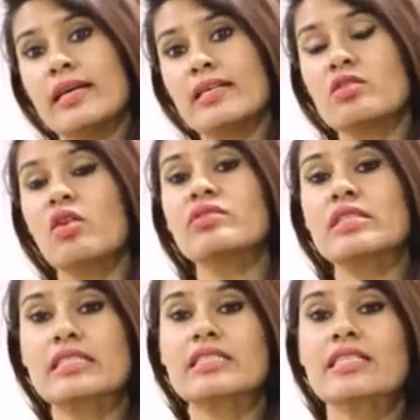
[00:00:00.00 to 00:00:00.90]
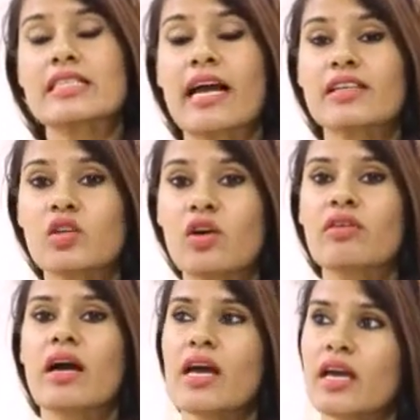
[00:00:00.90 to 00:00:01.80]
yes, obviously such kind
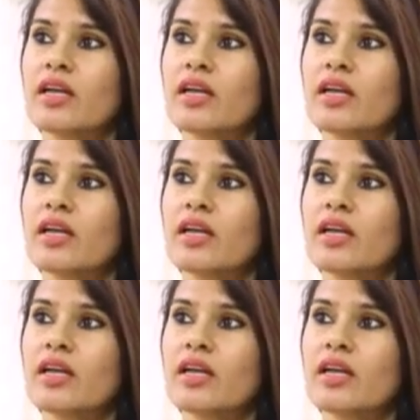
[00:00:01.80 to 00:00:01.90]
of